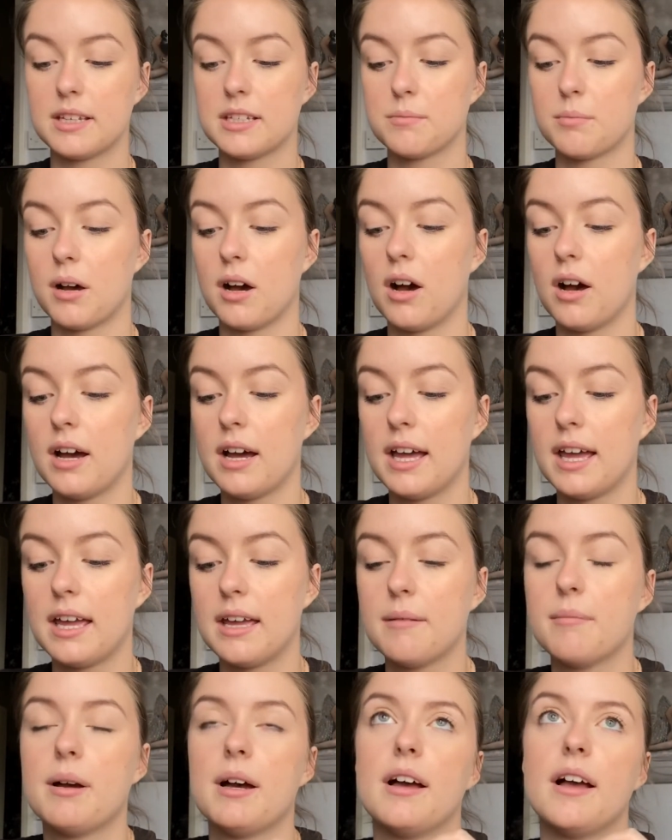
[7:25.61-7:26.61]
but I
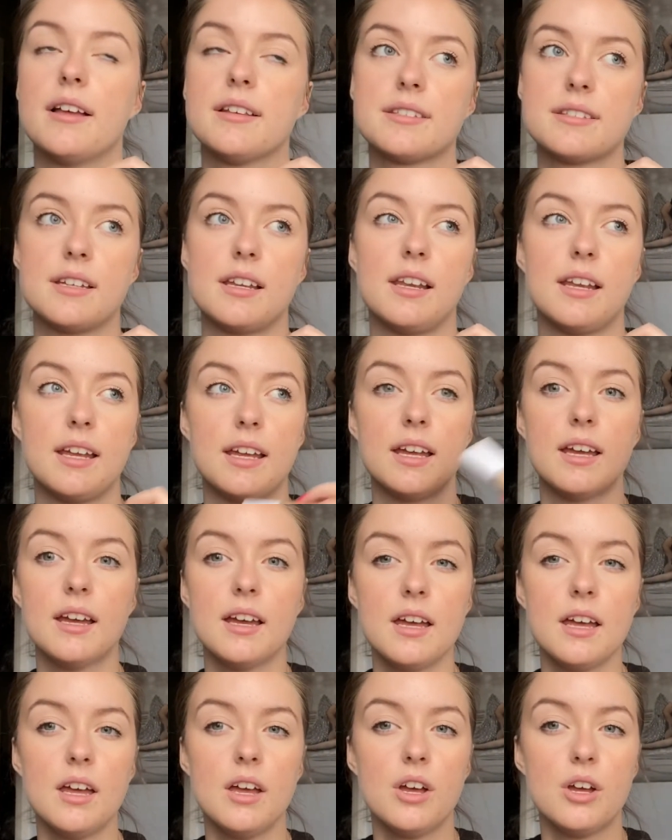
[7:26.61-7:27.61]
personally
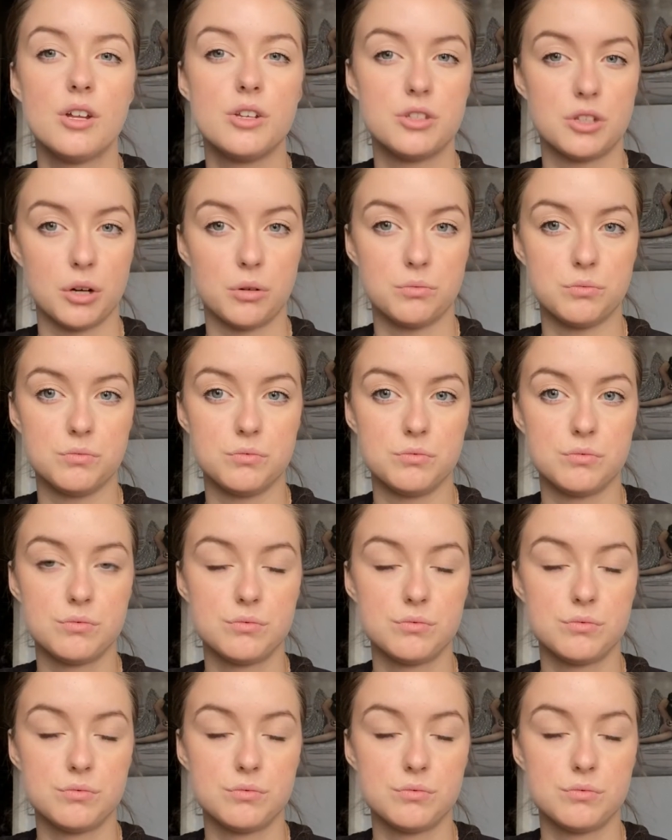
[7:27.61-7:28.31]
don't